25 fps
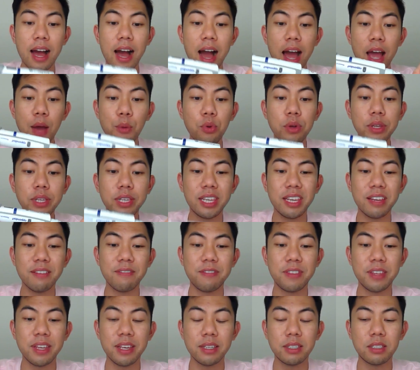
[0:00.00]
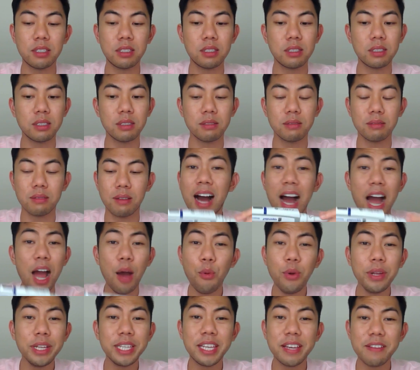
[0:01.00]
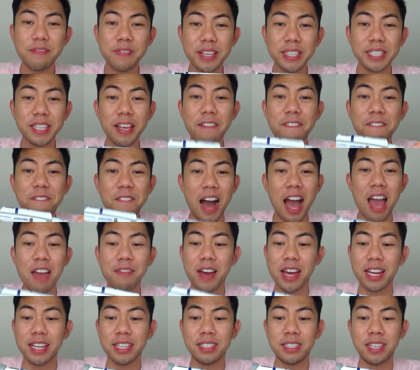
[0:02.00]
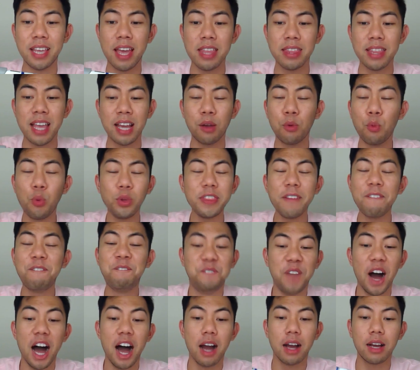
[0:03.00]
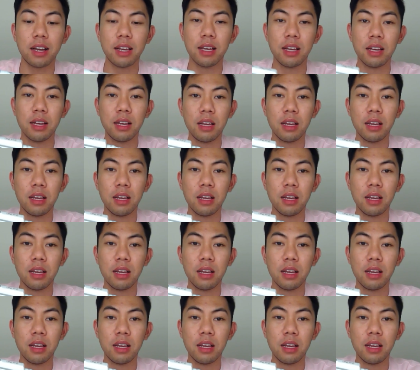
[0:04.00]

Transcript: I would give this a 5 out of 10. Like, what the fuck?